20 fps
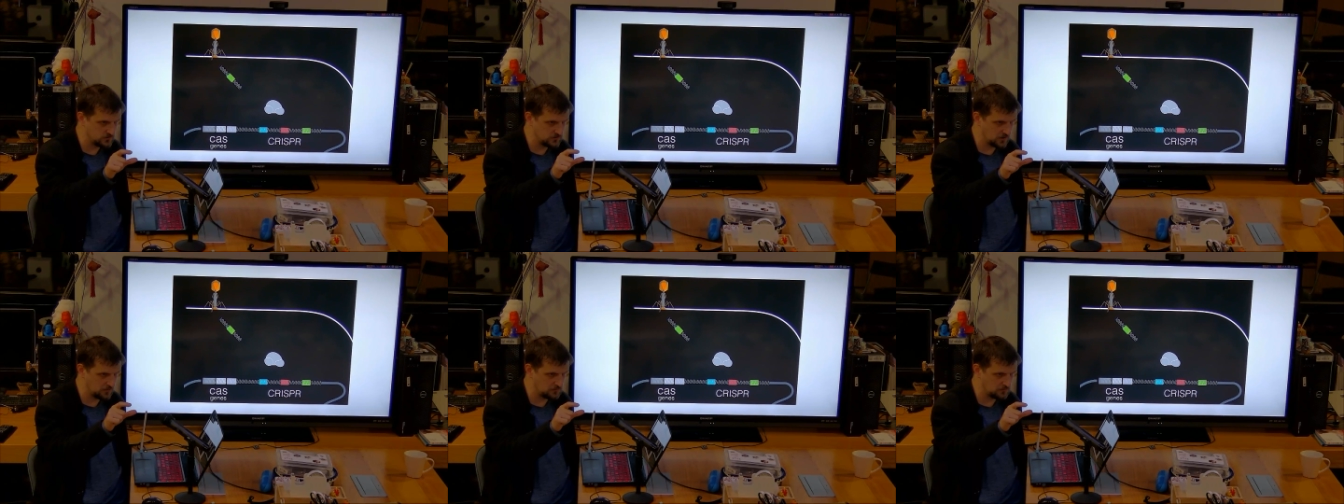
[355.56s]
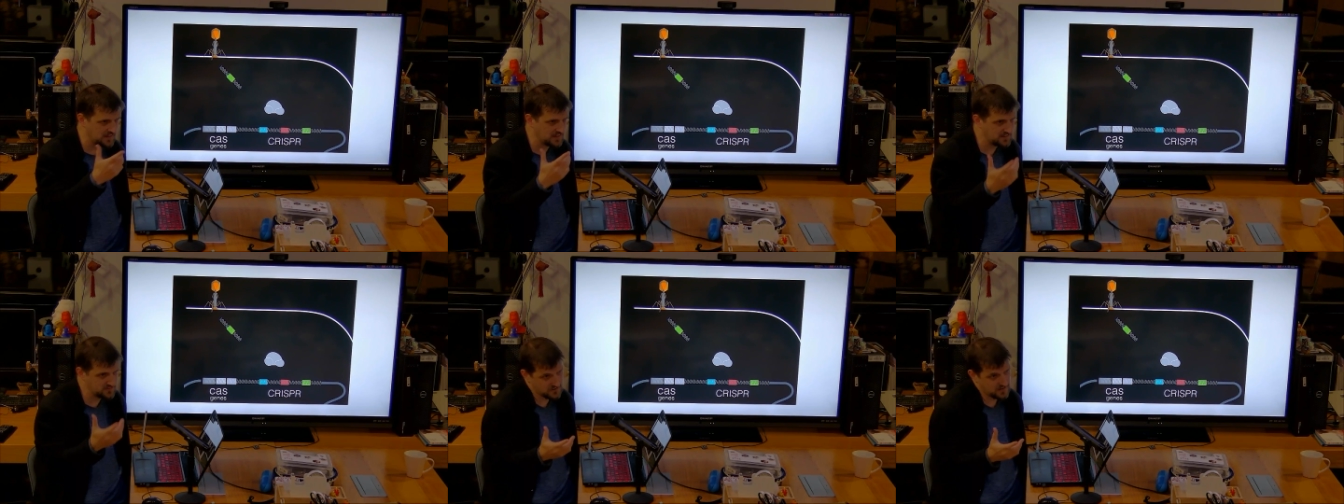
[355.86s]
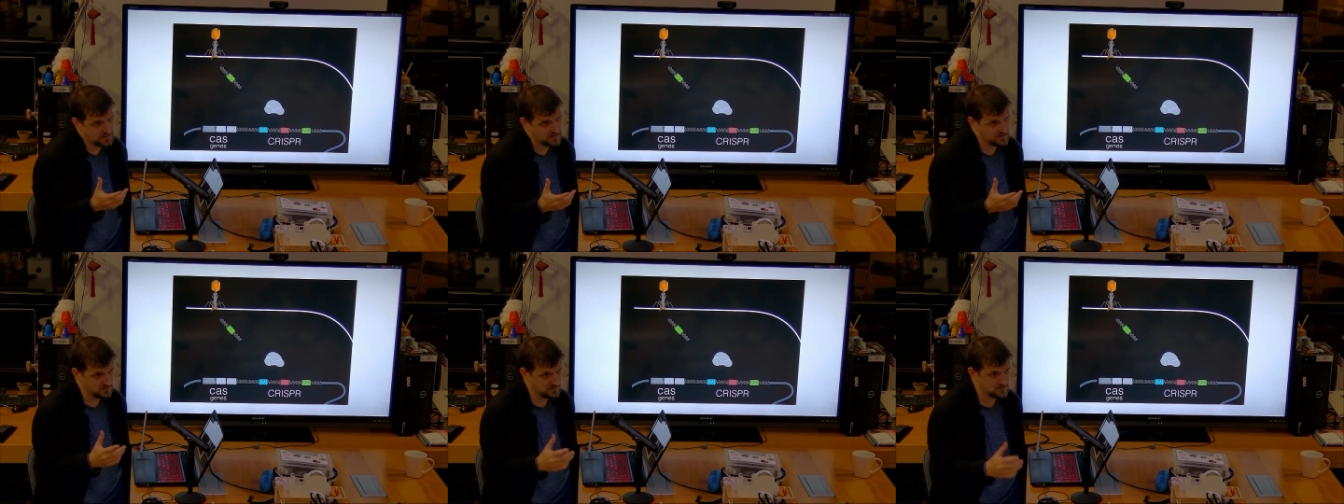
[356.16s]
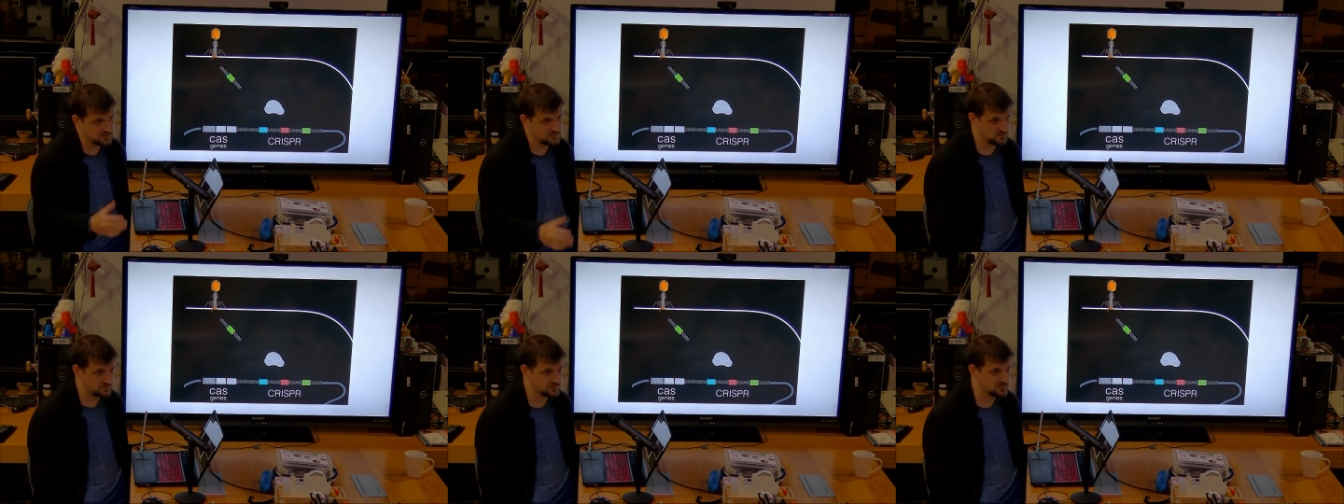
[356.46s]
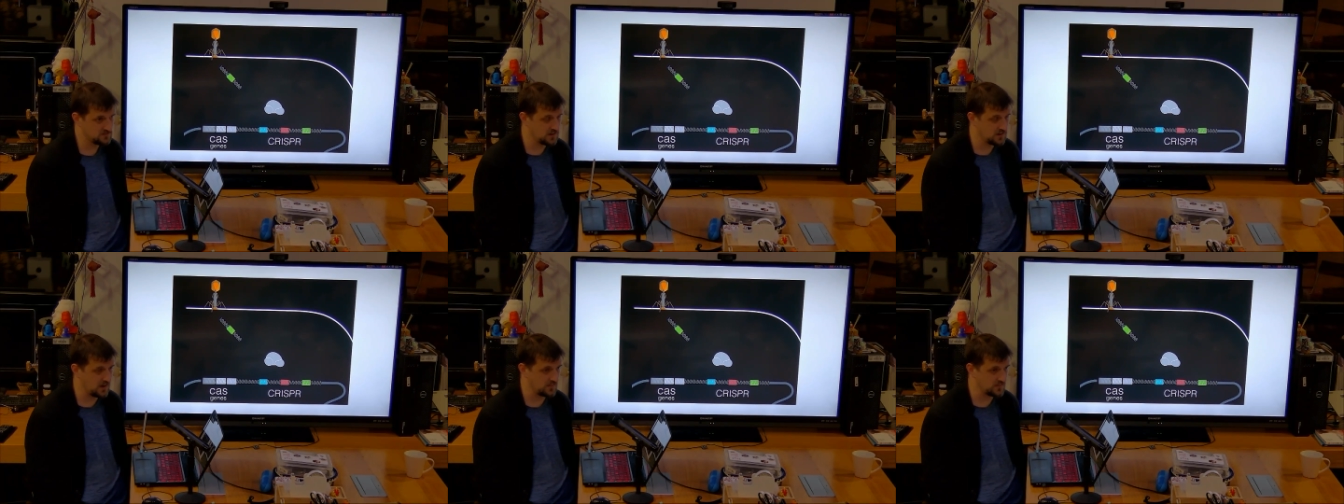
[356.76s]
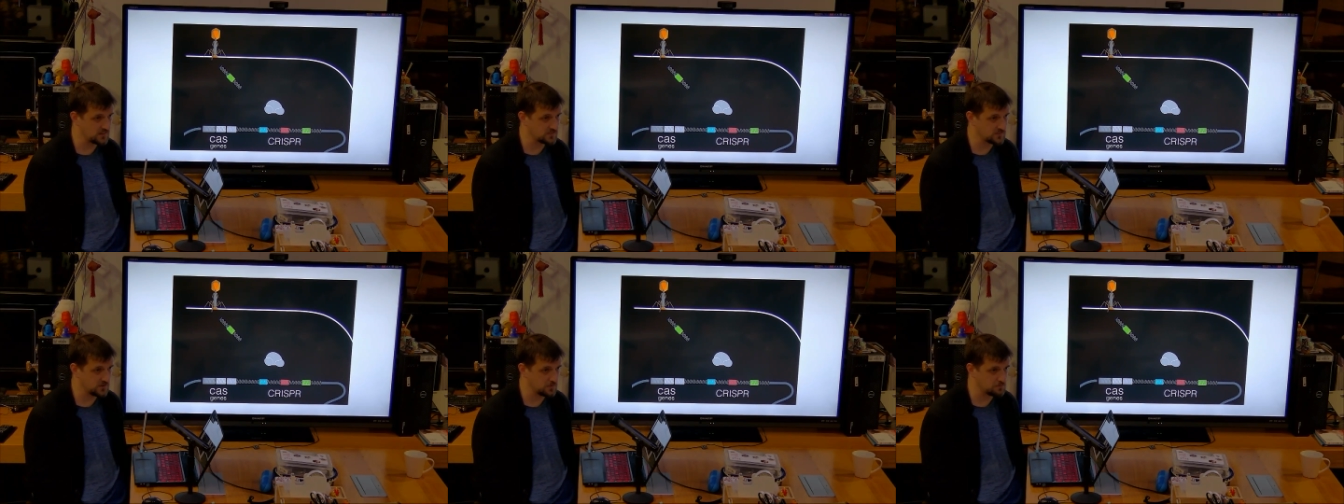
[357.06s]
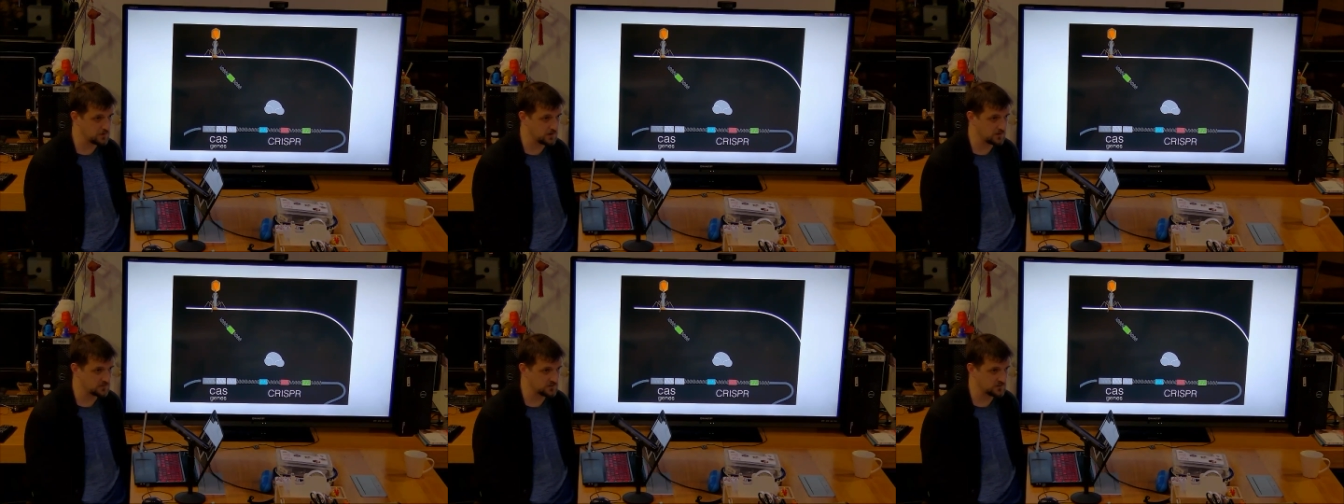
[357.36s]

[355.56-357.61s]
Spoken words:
Now that's kind of, yeah, that's unprecedented.